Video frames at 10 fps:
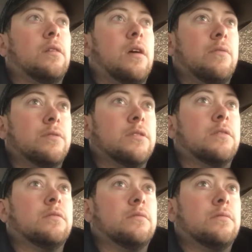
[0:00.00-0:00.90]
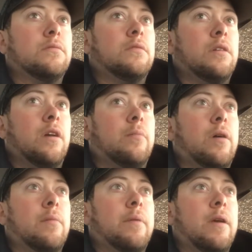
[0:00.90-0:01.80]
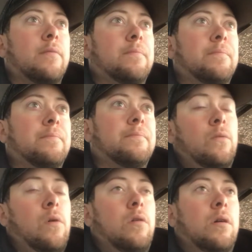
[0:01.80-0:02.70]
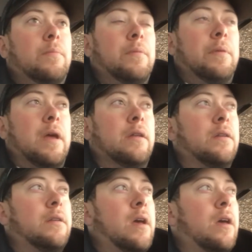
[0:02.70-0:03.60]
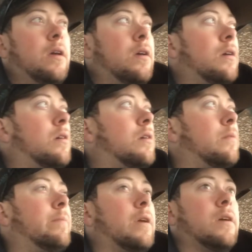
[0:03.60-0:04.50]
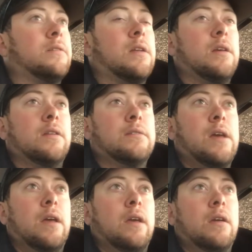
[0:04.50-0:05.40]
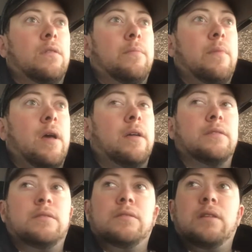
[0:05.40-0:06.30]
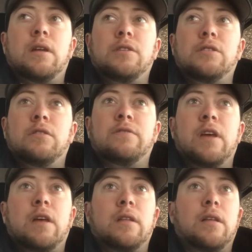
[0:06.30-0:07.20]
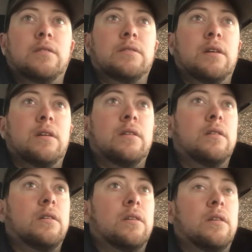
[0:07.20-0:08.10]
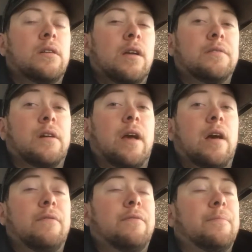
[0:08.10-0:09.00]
I was in a good amount of pain. Woke up in pain today because I didn't take the meds that I should have taken last night. I took half.